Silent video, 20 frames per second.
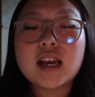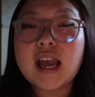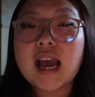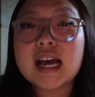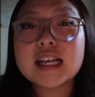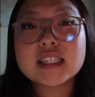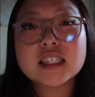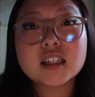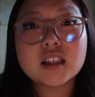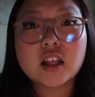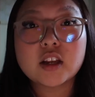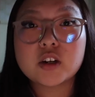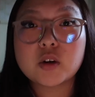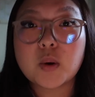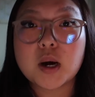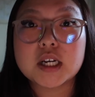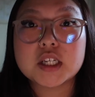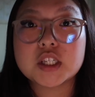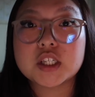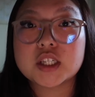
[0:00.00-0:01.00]
Ask a lot of
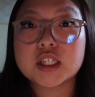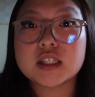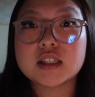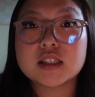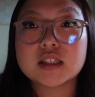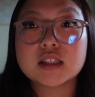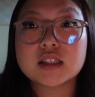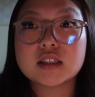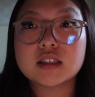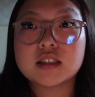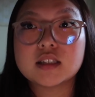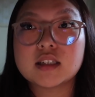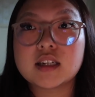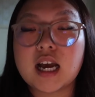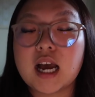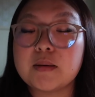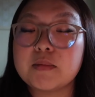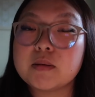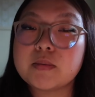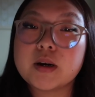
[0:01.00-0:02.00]
questions.
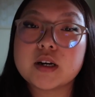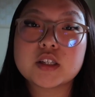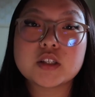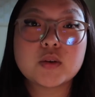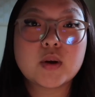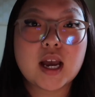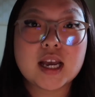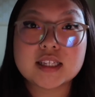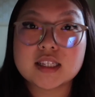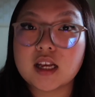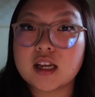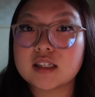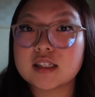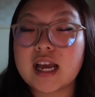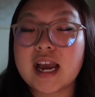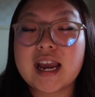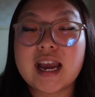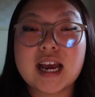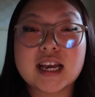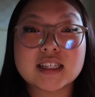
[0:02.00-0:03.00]
I'm a person who
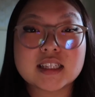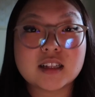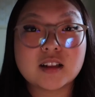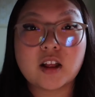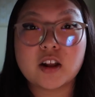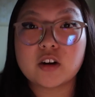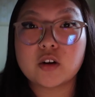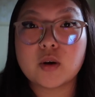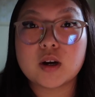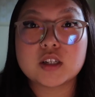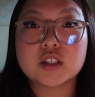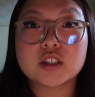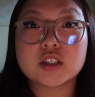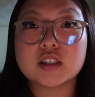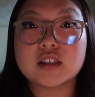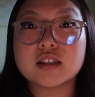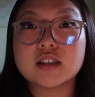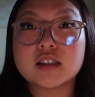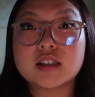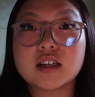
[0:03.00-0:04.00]
I ask a lot of
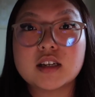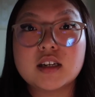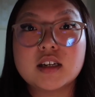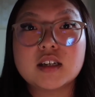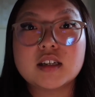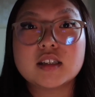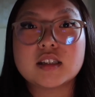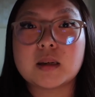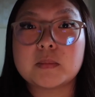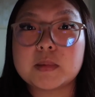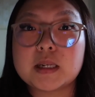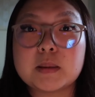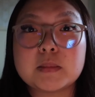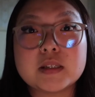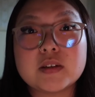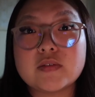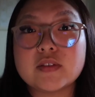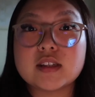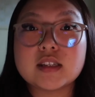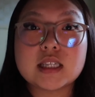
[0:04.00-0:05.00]
questions, sometimes
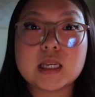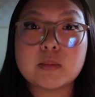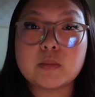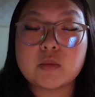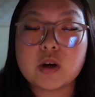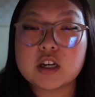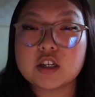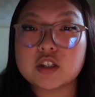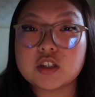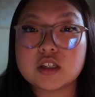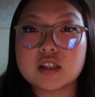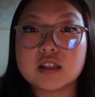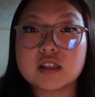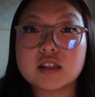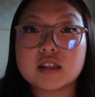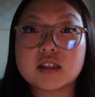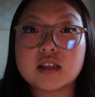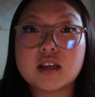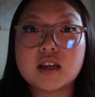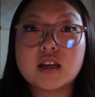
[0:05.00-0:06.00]
even the same
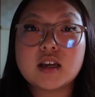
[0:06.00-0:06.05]
questions.